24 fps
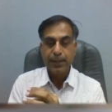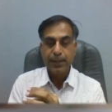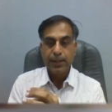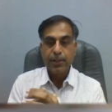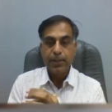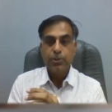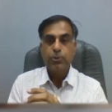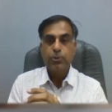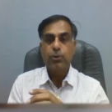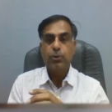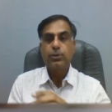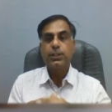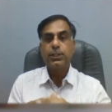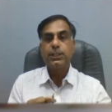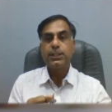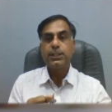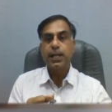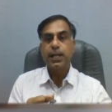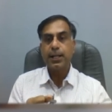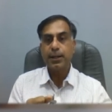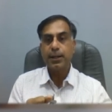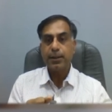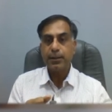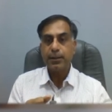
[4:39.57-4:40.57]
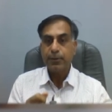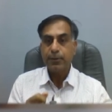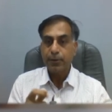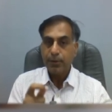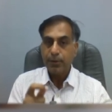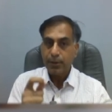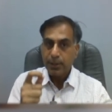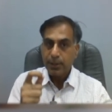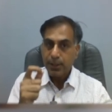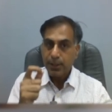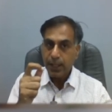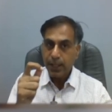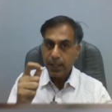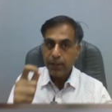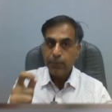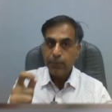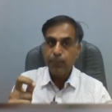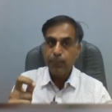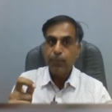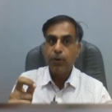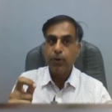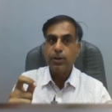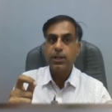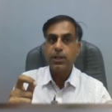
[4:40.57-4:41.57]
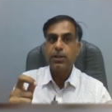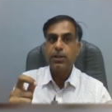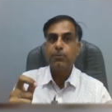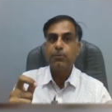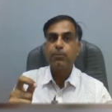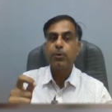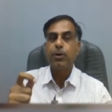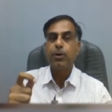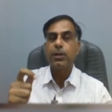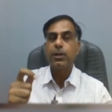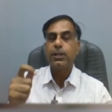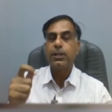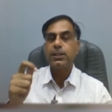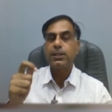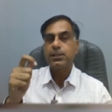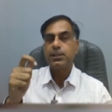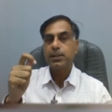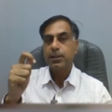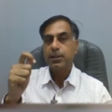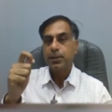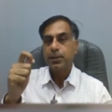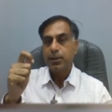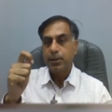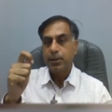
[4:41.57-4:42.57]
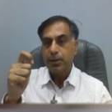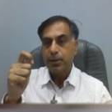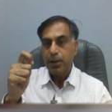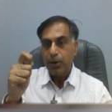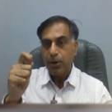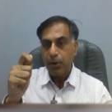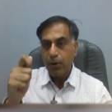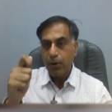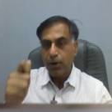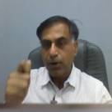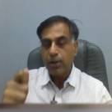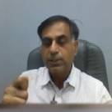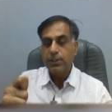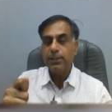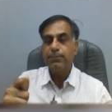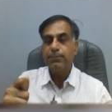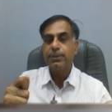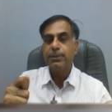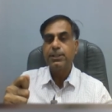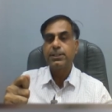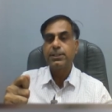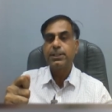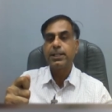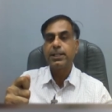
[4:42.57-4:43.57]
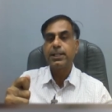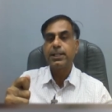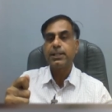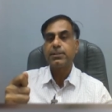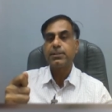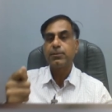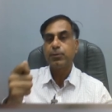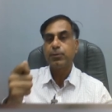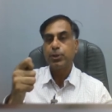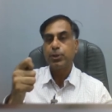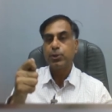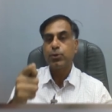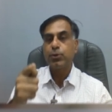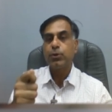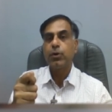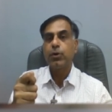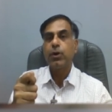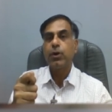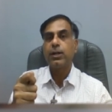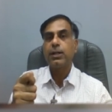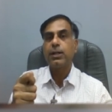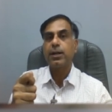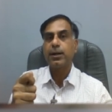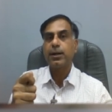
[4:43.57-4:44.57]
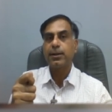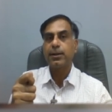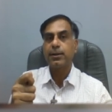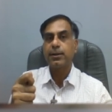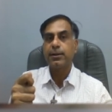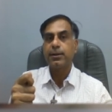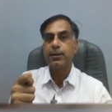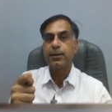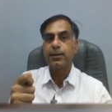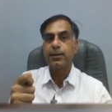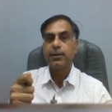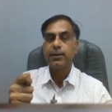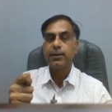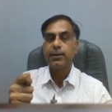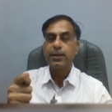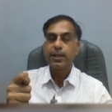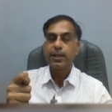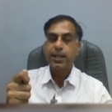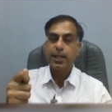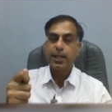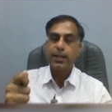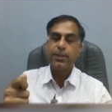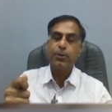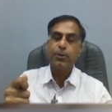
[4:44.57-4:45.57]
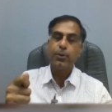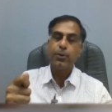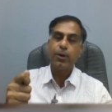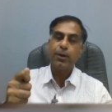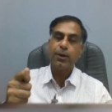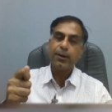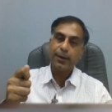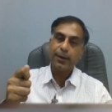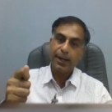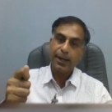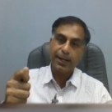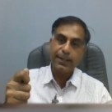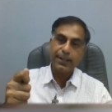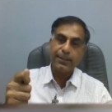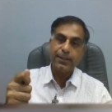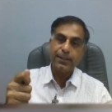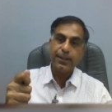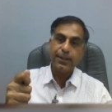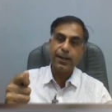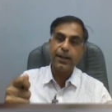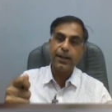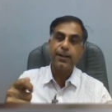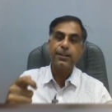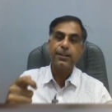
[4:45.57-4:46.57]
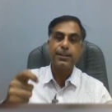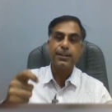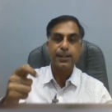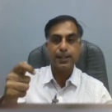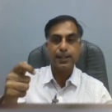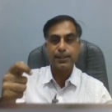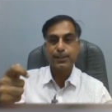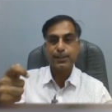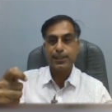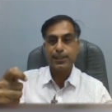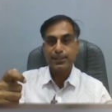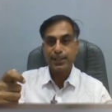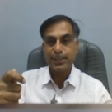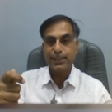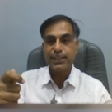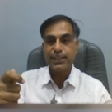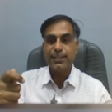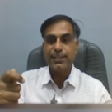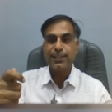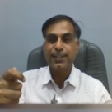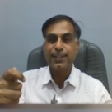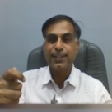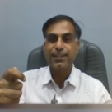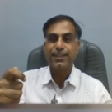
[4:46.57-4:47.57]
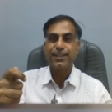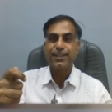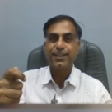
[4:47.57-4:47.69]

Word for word: So these are the important points or the mistakes which should not occur in your ITR. That is a suggestion.